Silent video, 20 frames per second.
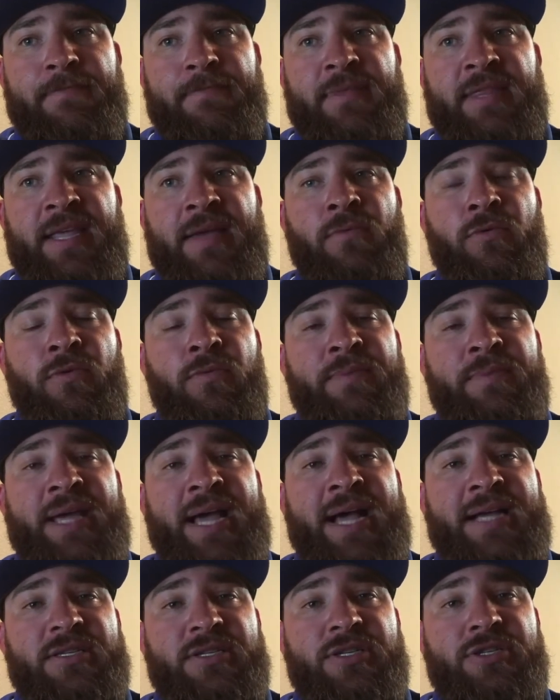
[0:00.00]
They will be
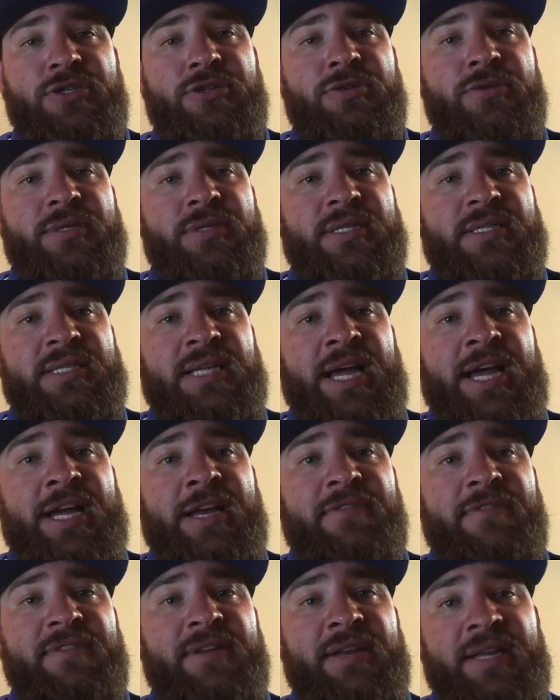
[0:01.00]
asked to choose a side
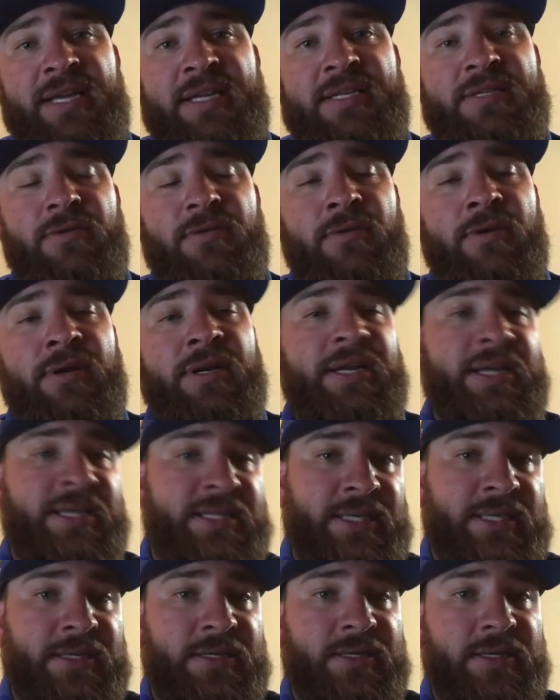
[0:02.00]
if it is or it
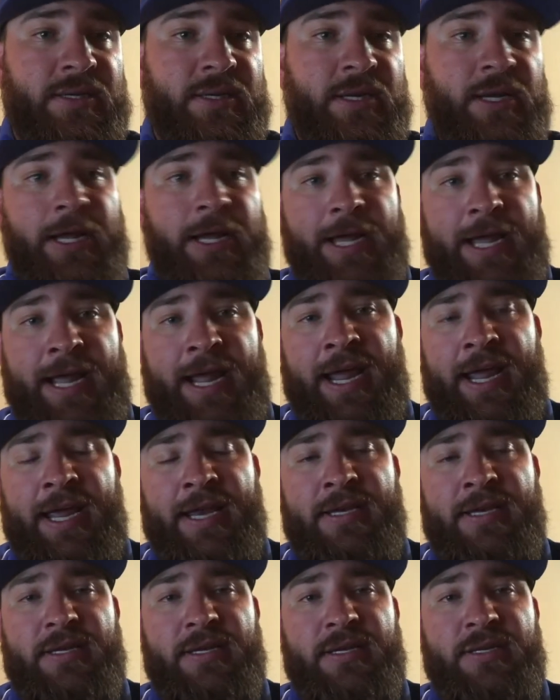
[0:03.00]
isn't.
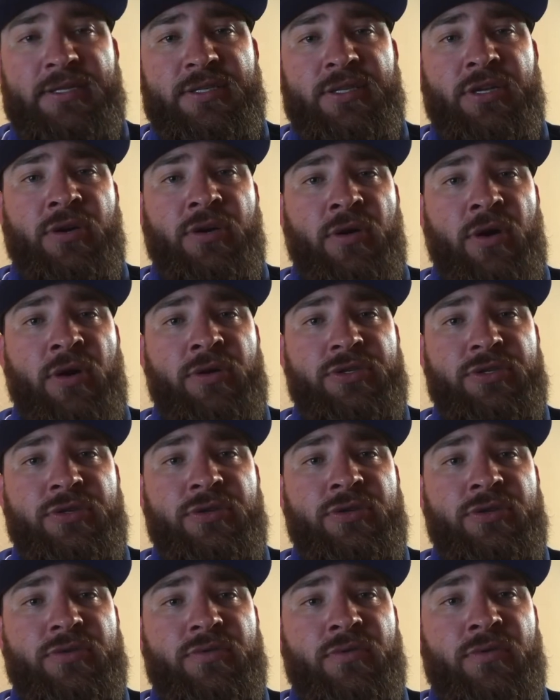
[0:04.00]
And so all
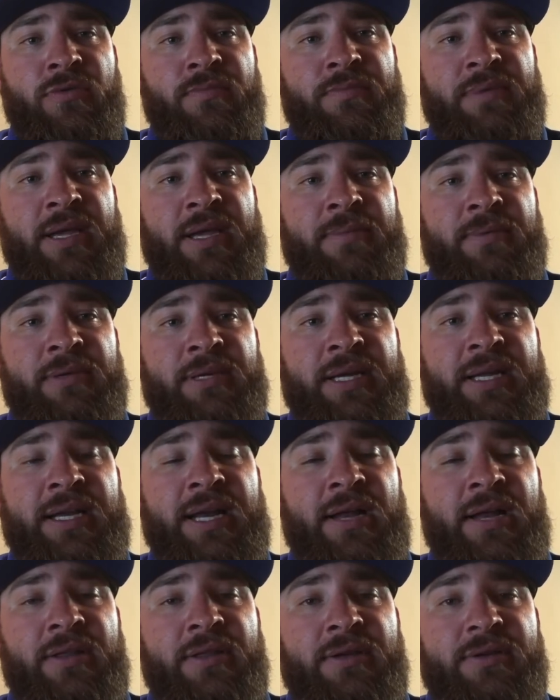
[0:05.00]
students will be able to get
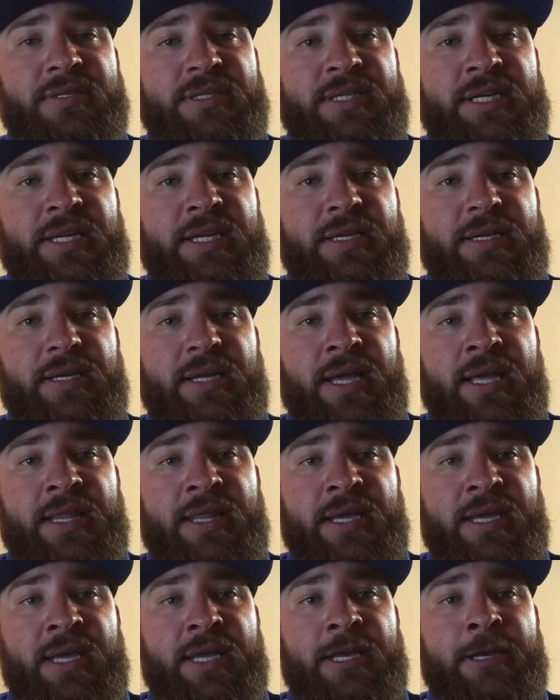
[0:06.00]
out of their seat
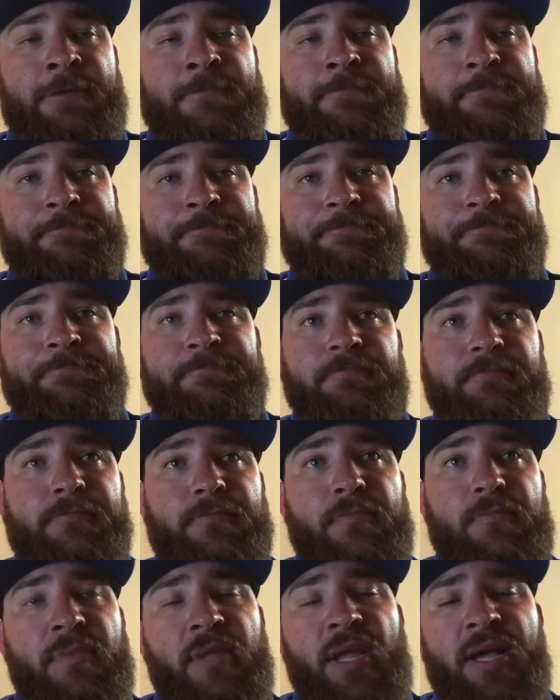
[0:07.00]
and then
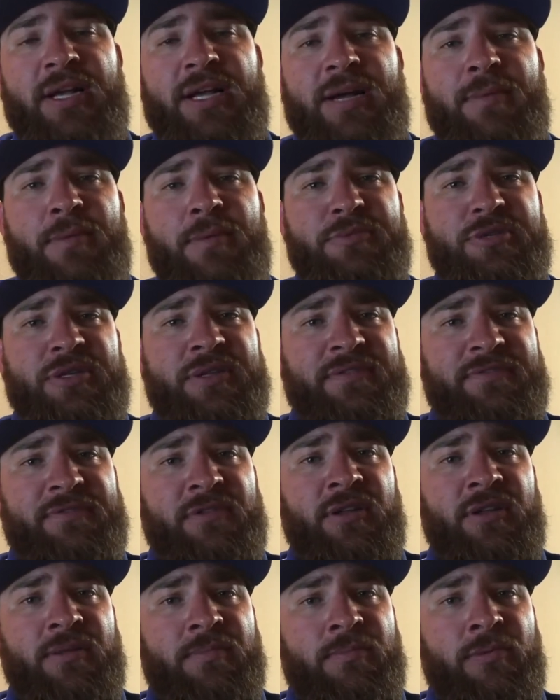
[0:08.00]
come up to the
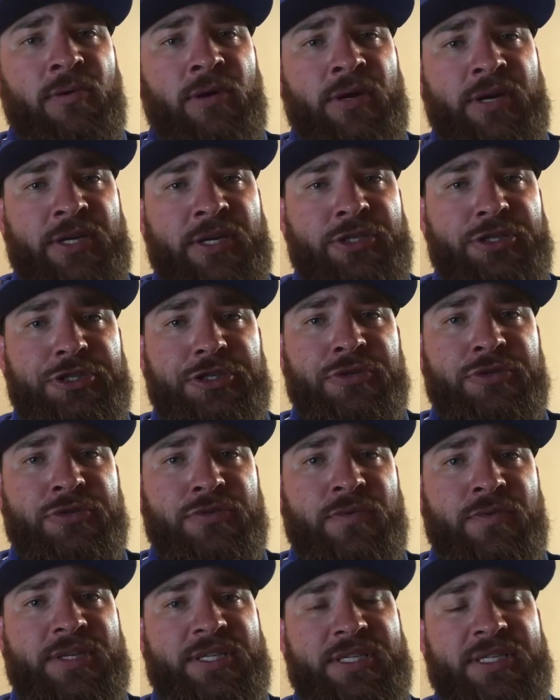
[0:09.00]
front of the board and choose
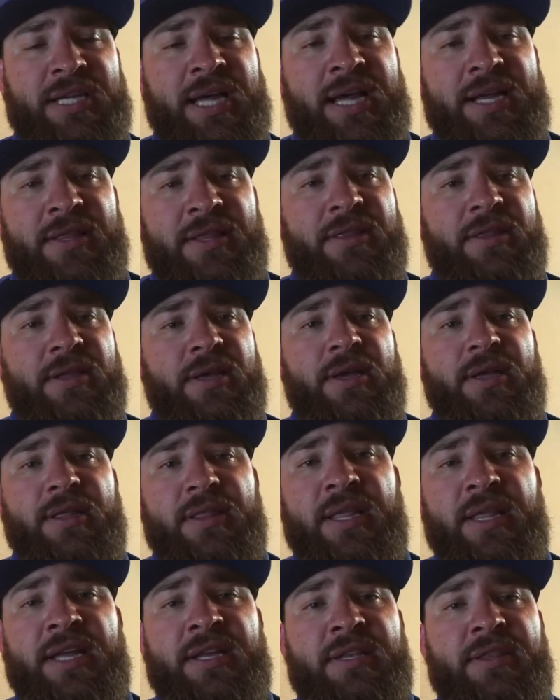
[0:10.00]
which side
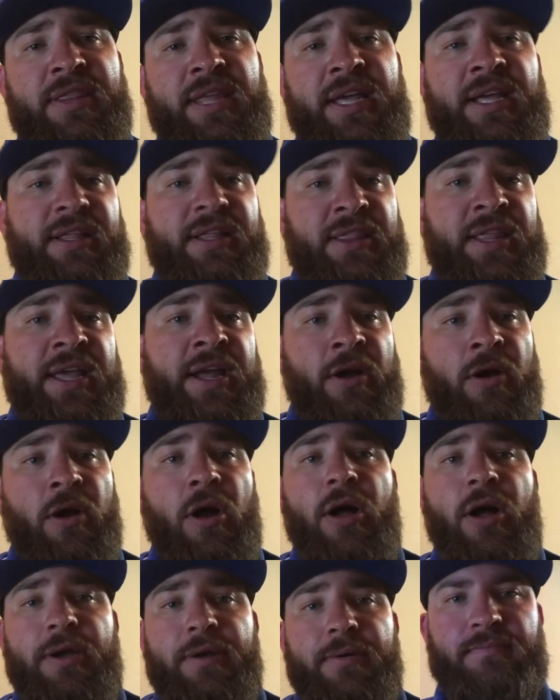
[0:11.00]
they think they are
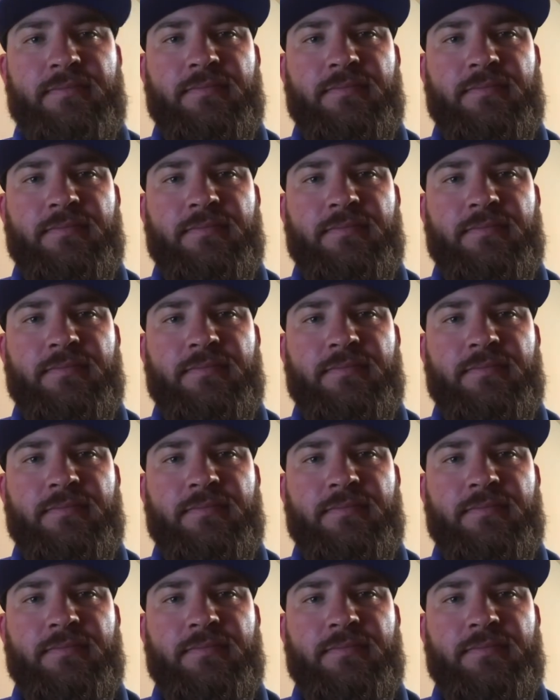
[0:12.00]
on.